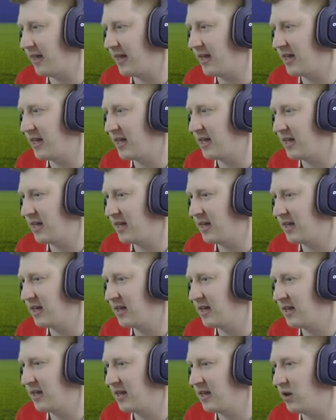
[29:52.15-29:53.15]

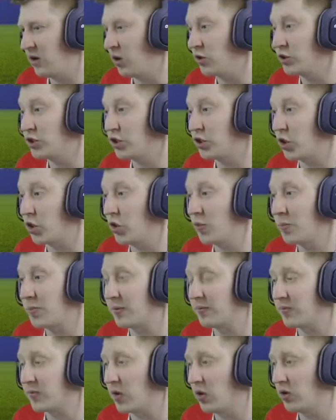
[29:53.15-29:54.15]
Uh, Ozyakup.
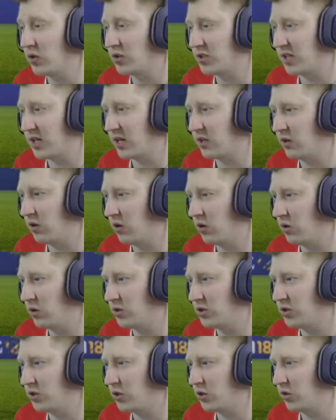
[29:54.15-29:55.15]
Oguzhan
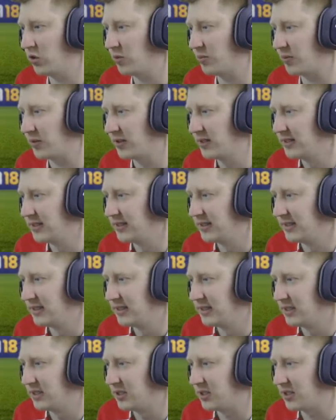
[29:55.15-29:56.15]
Ozyakup.
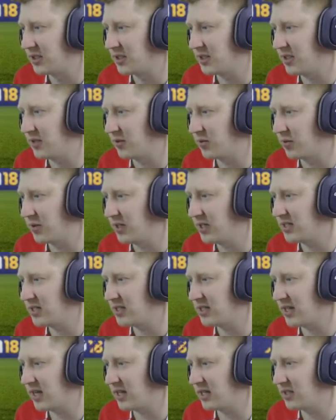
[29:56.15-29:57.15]
As you can see from his
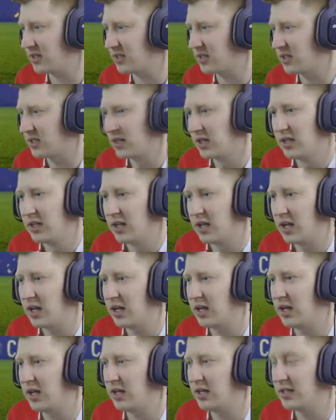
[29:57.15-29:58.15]
stats.
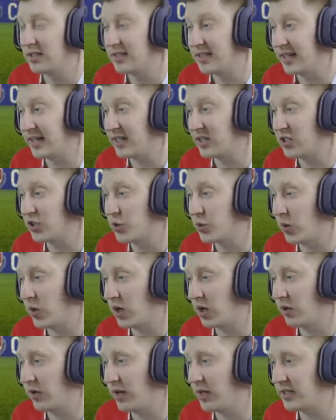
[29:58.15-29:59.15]
Uh, Denis
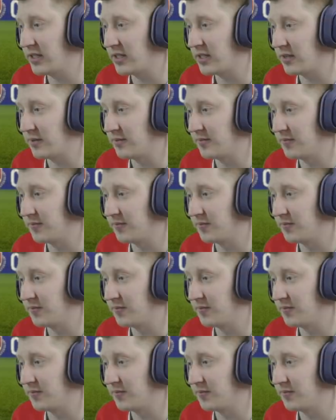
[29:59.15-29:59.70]
Suarez.